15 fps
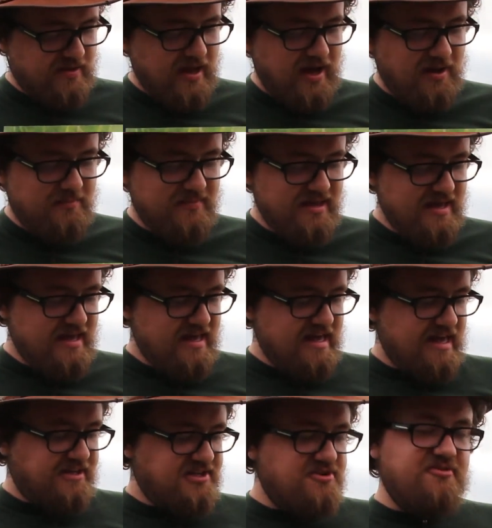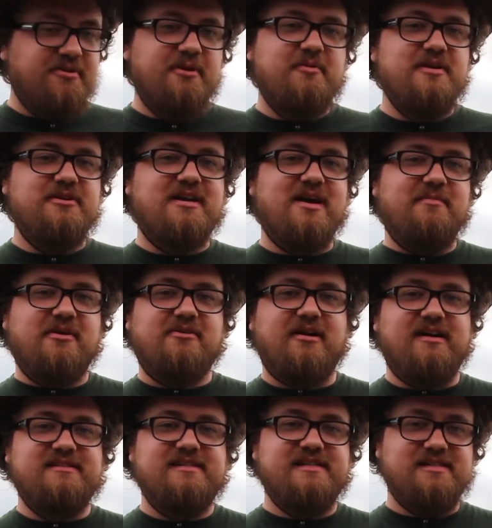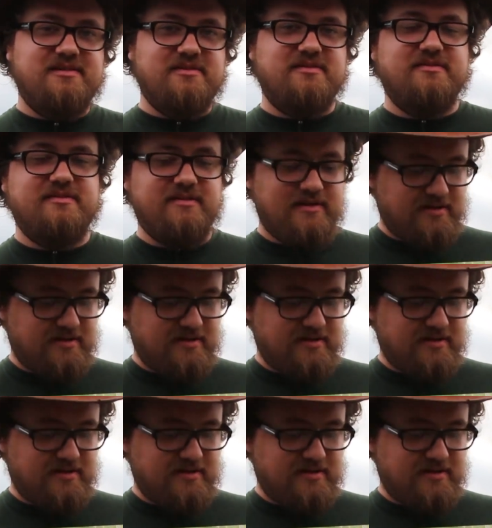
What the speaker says: And generally when you come across this